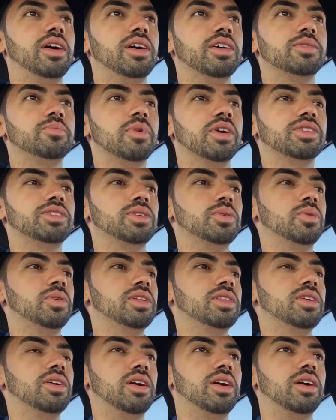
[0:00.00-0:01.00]
especially
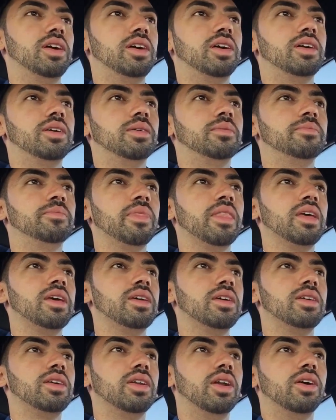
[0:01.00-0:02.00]
with
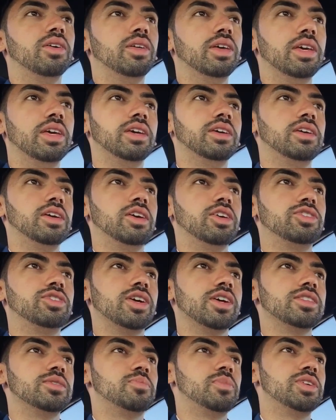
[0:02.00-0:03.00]
you know, the e-gear
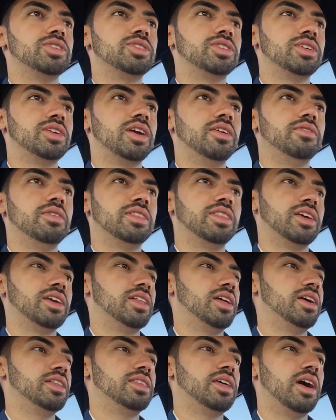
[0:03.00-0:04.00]
transmission and everything
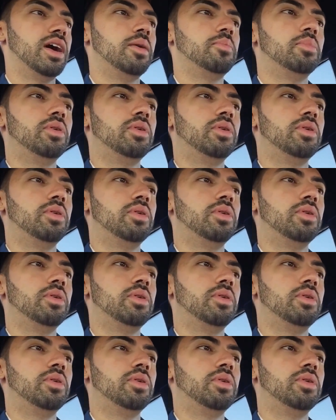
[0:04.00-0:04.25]
like that.